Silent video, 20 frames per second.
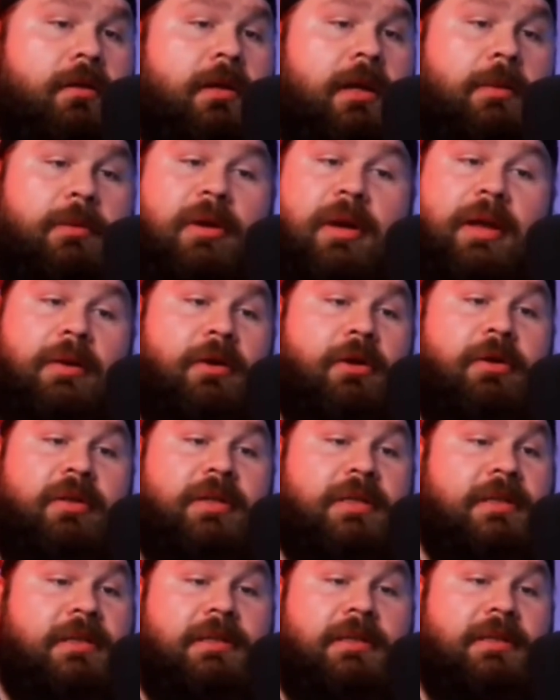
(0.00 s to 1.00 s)
I mean, I know
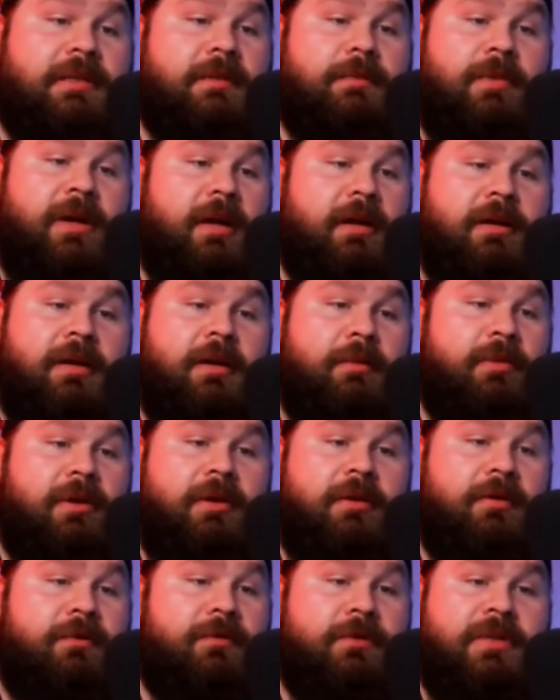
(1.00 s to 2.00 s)
this this might not
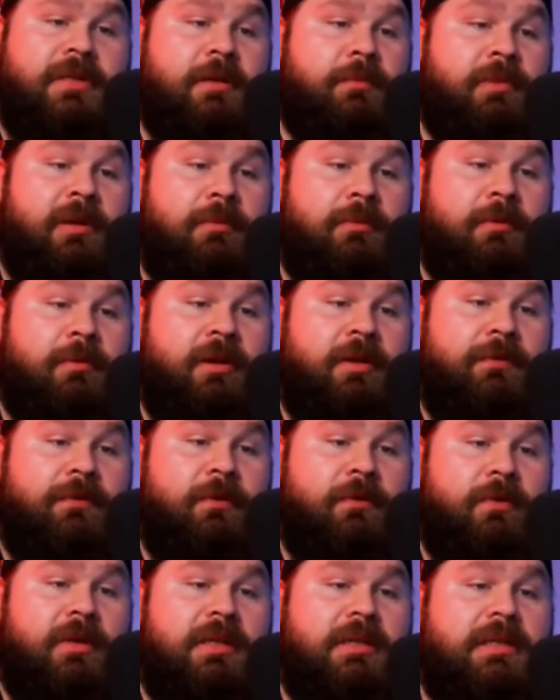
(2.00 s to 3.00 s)
be good for some people, but if
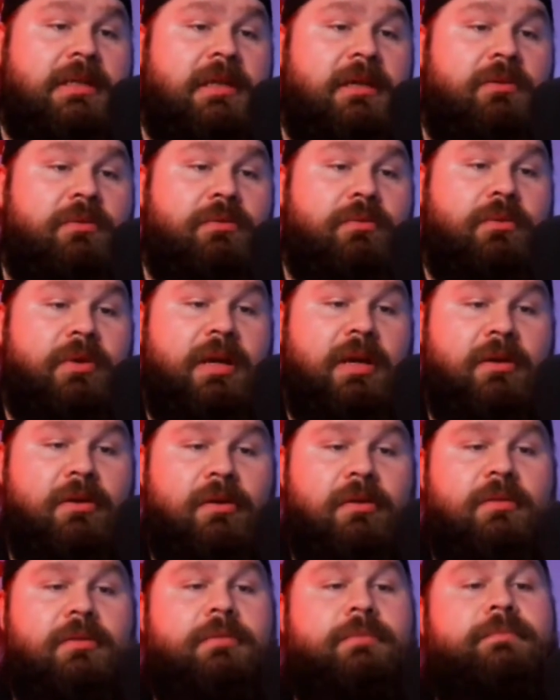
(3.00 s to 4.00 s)
you want to see
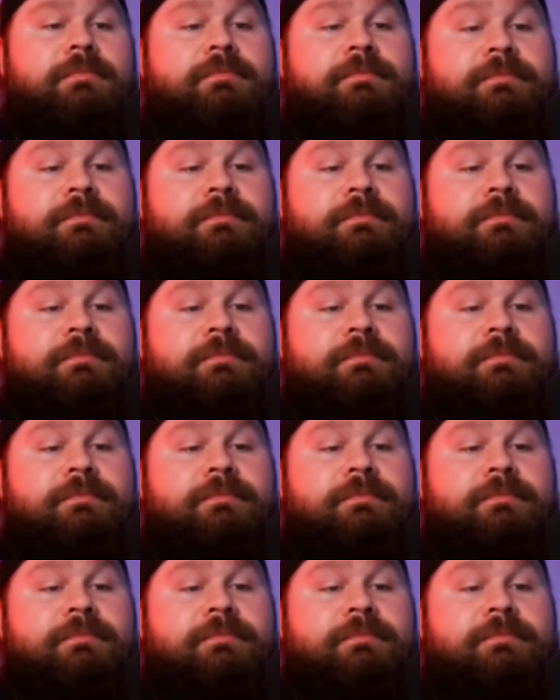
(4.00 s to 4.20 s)
real